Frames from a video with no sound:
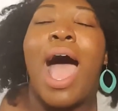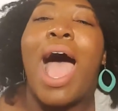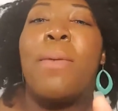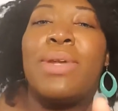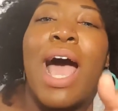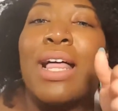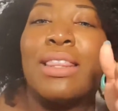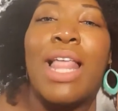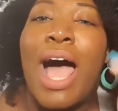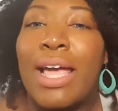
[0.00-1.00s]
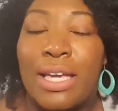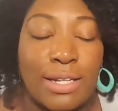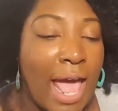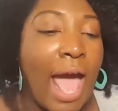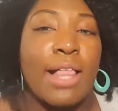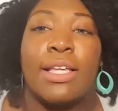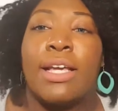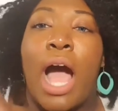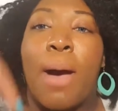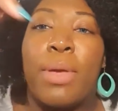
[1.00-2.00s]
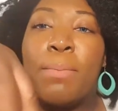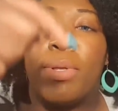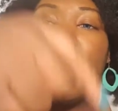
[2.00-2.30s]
I'm not lying. Allie, comment